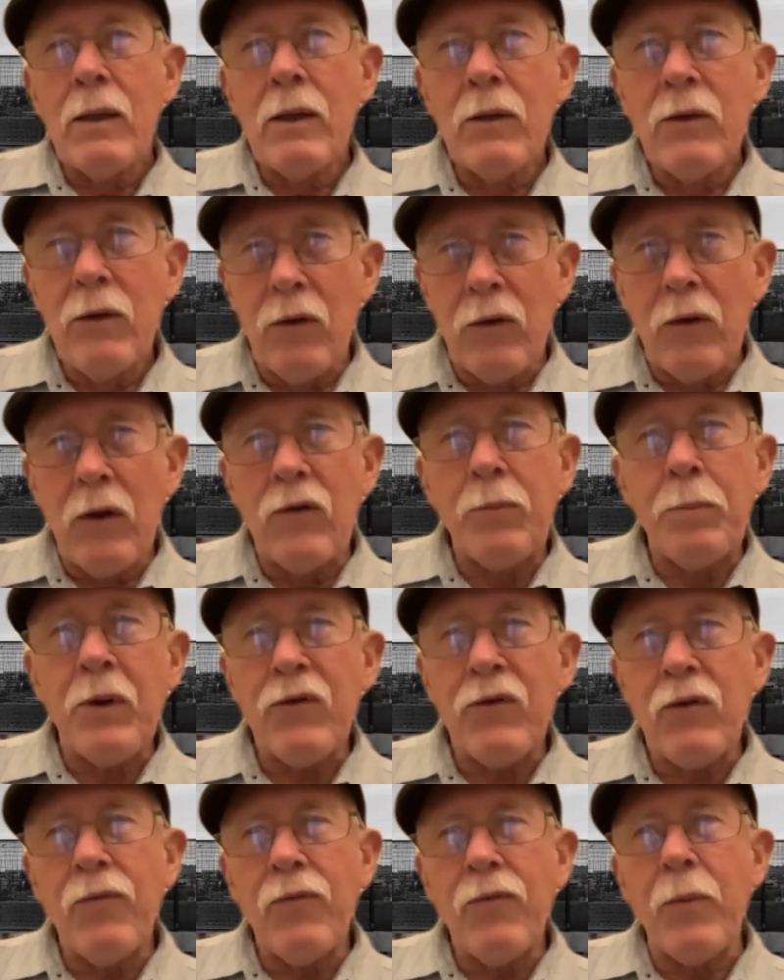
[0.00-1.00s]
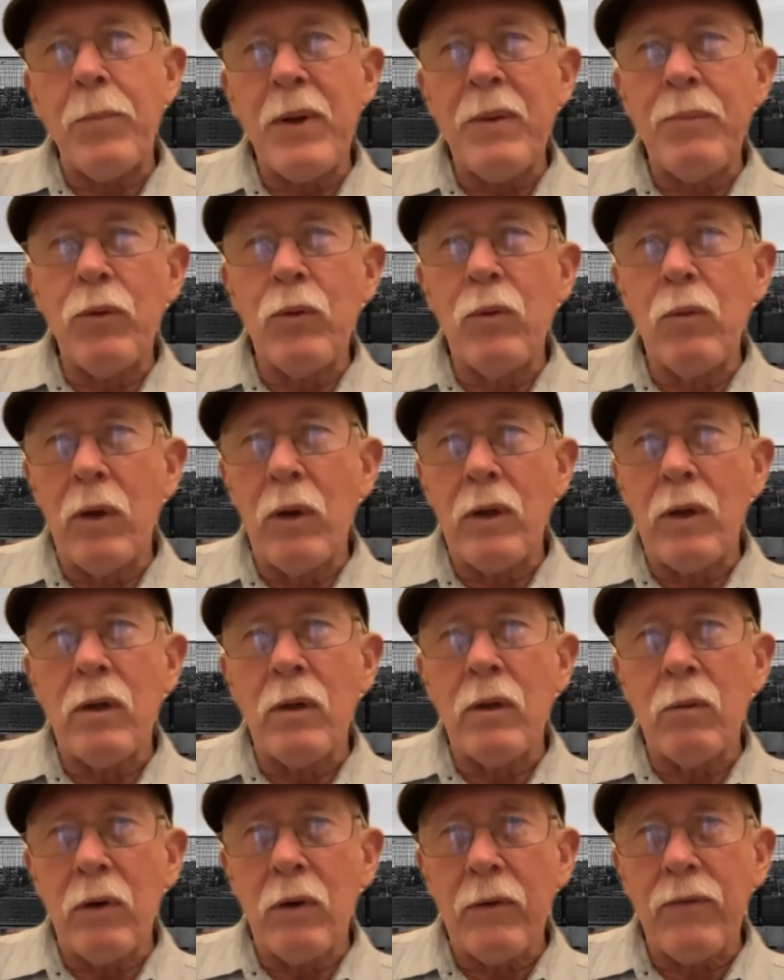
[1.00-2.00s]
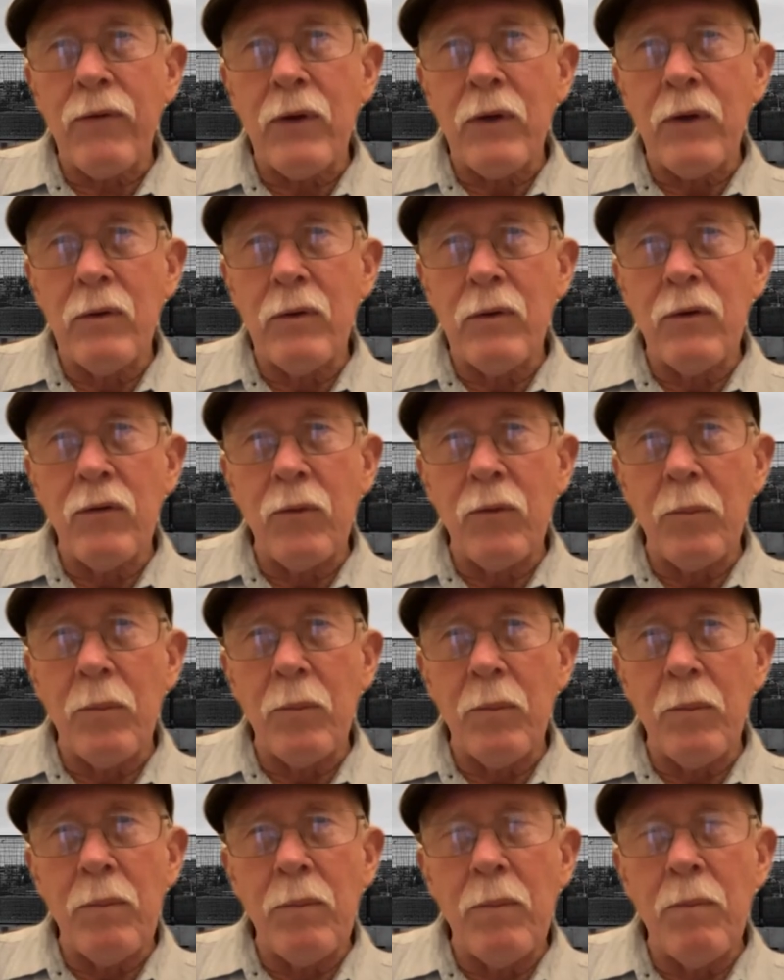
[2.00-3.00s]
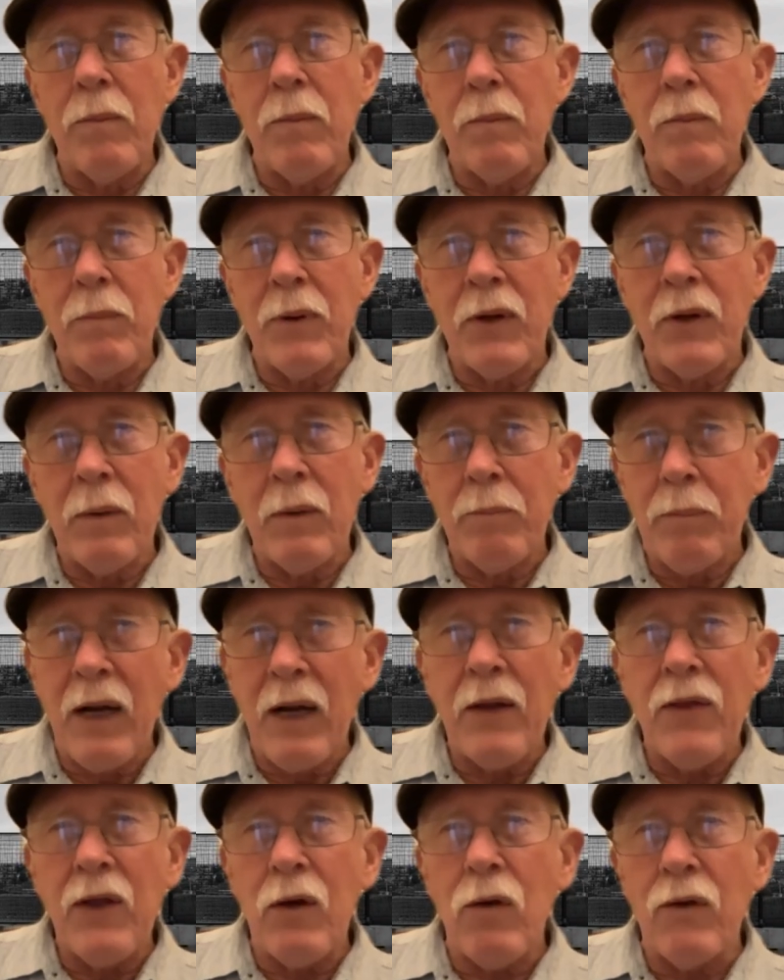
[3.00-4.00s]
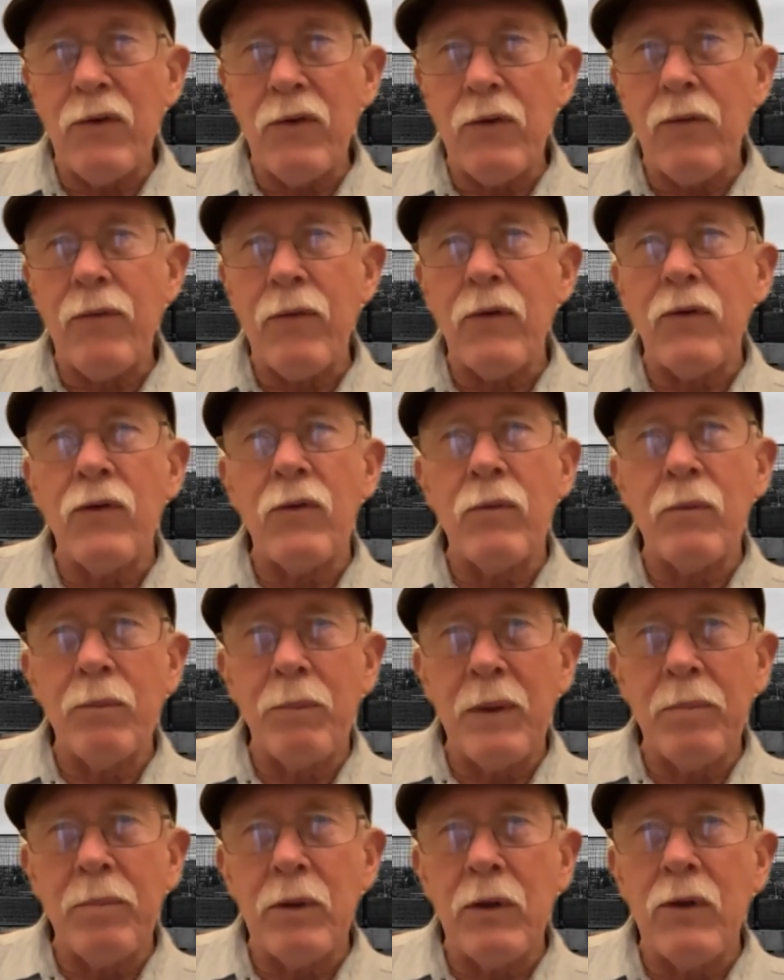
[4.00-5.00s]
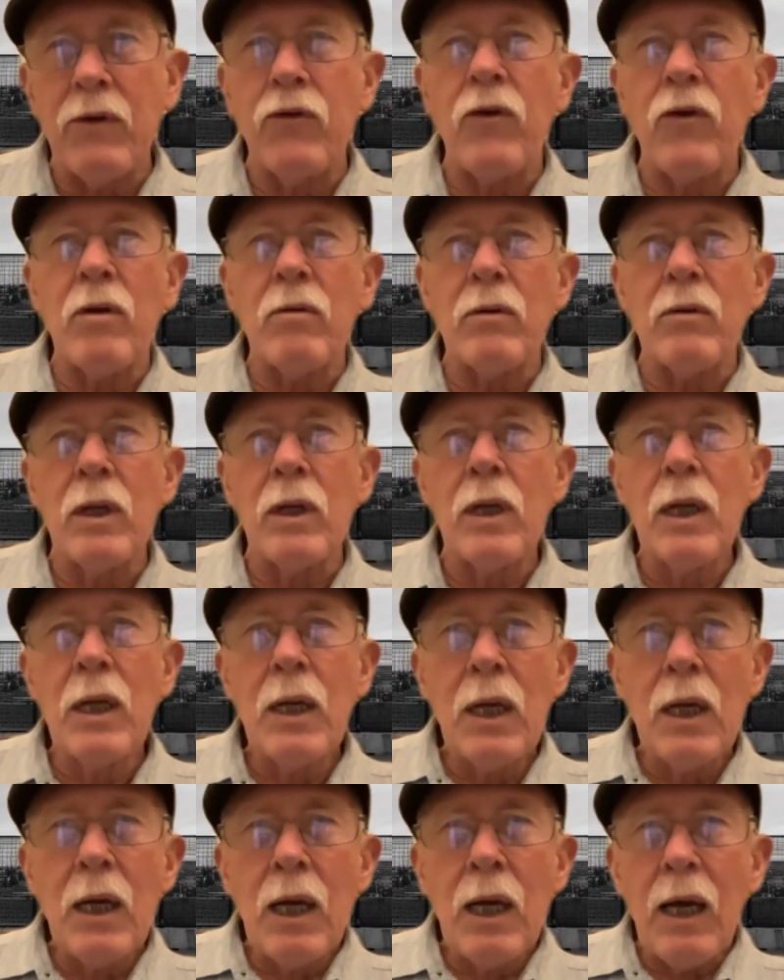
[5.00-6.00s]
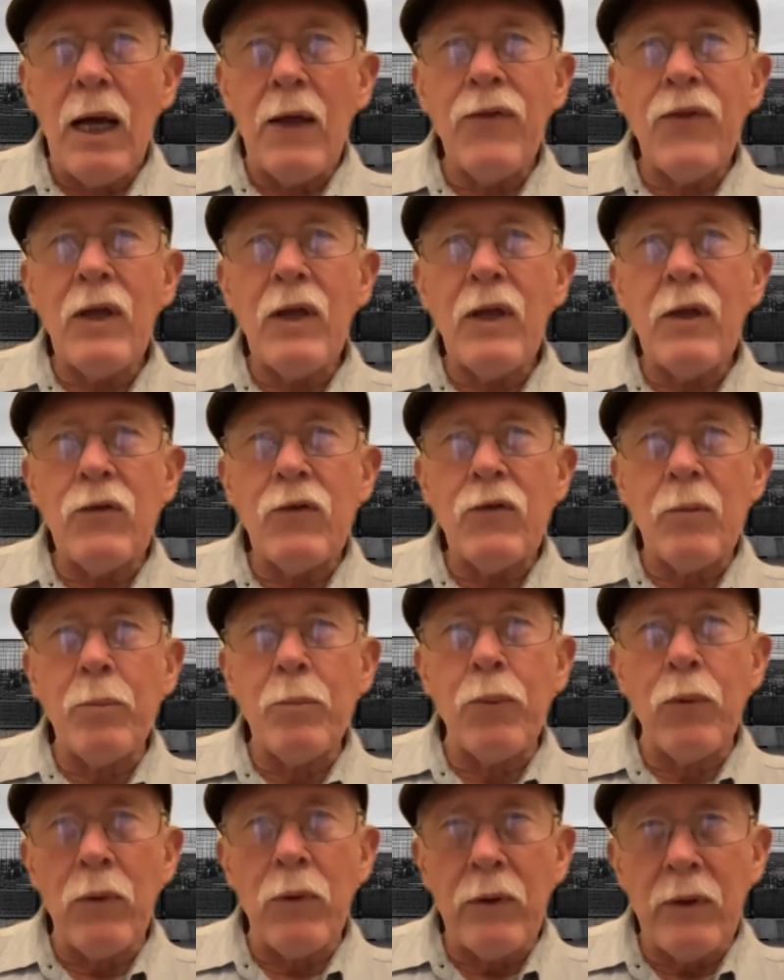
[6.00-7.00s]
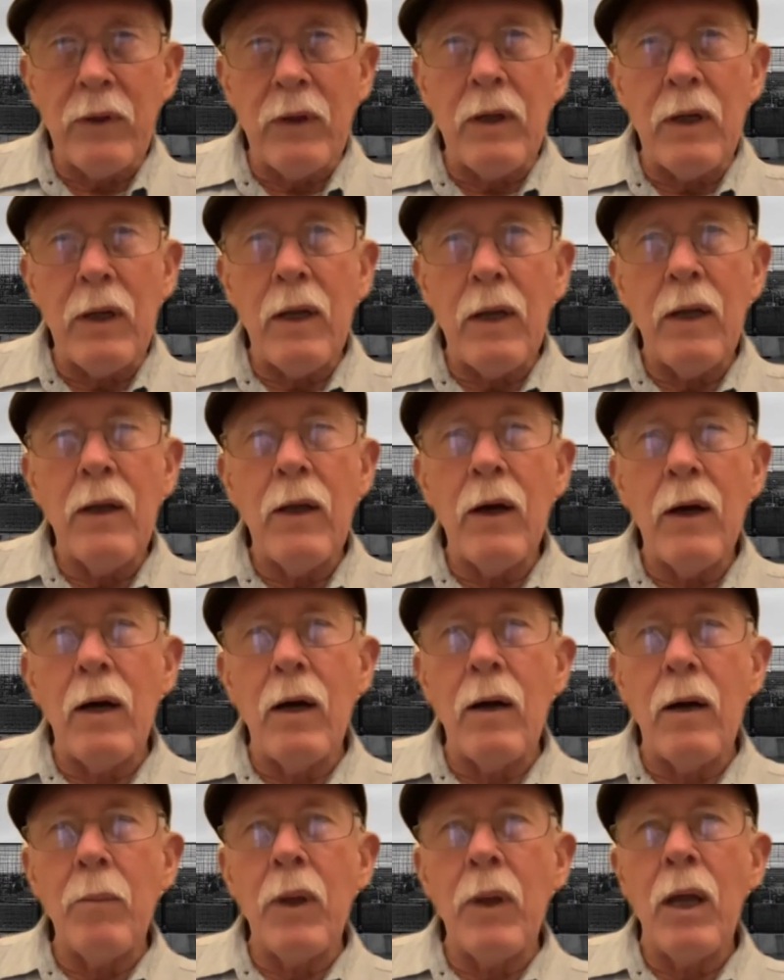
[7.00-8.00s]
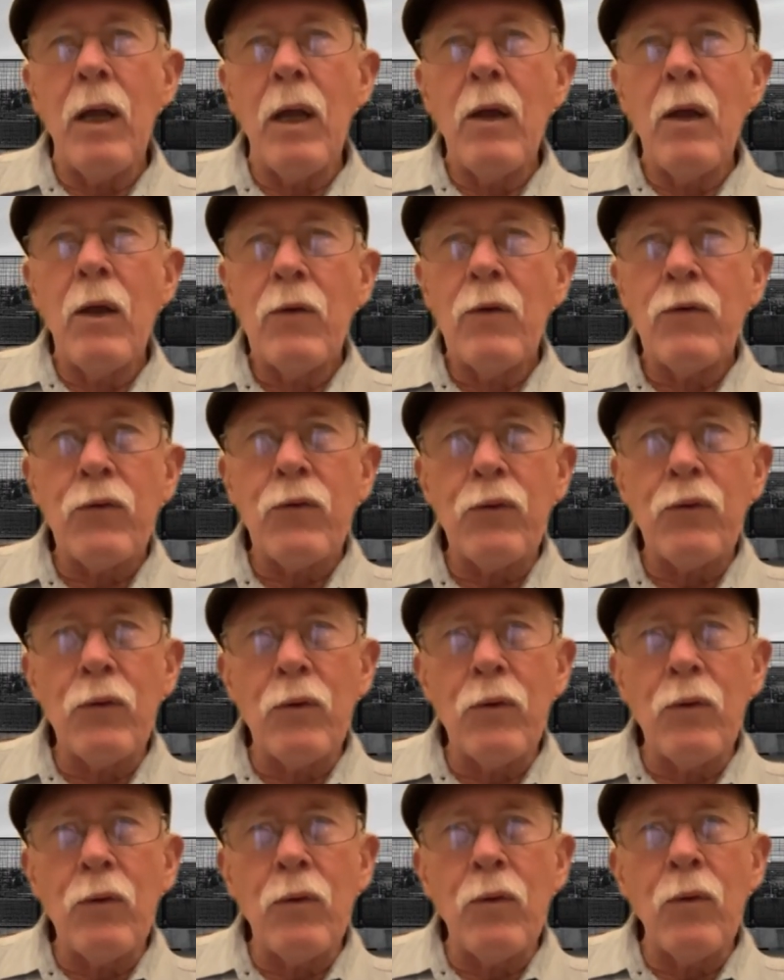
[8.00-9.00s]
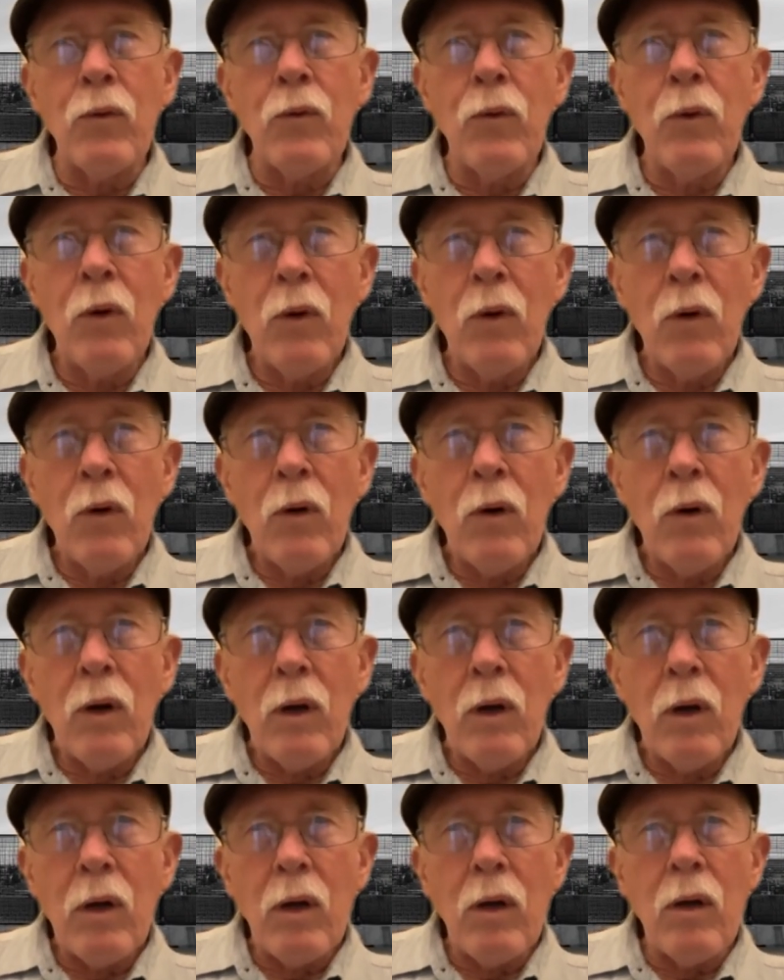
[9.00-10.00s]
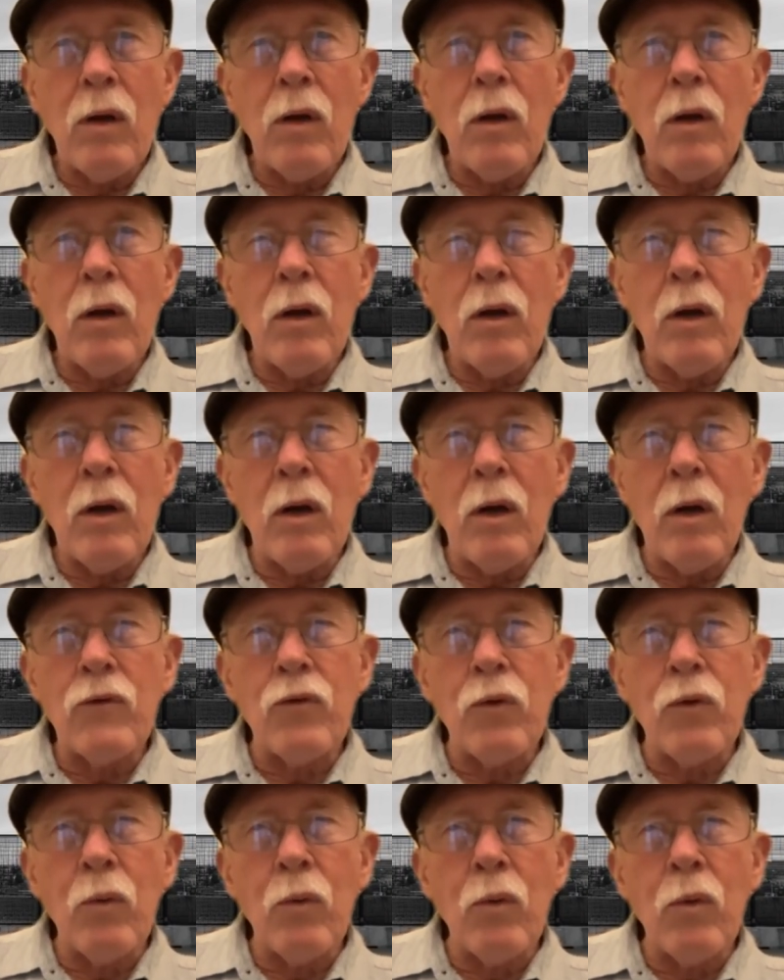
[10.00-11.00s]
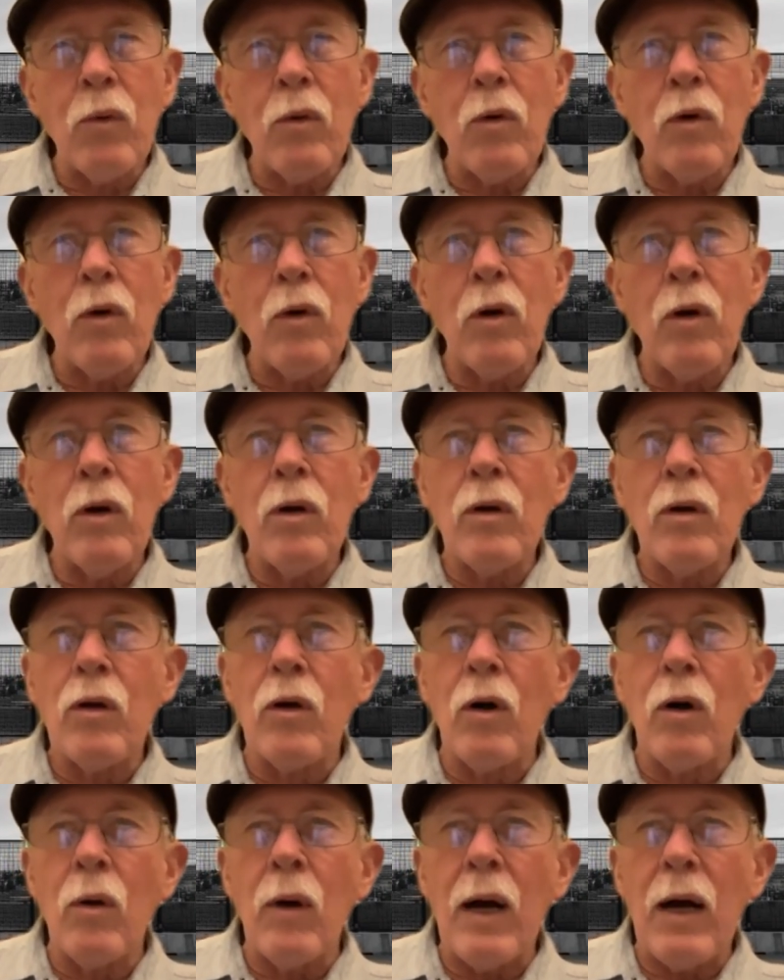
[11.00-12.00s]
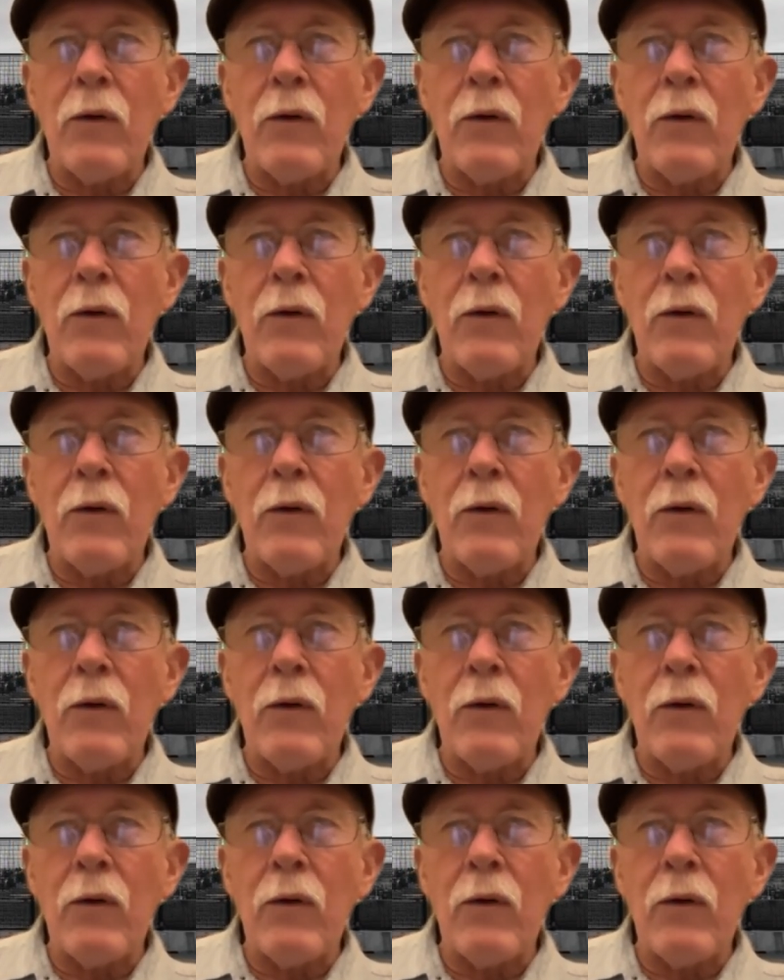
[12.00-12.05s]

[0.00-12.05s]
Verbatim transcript: you know, especially for people who want to go to work for unions, but but I think also for people in general, I think it's important um, to to go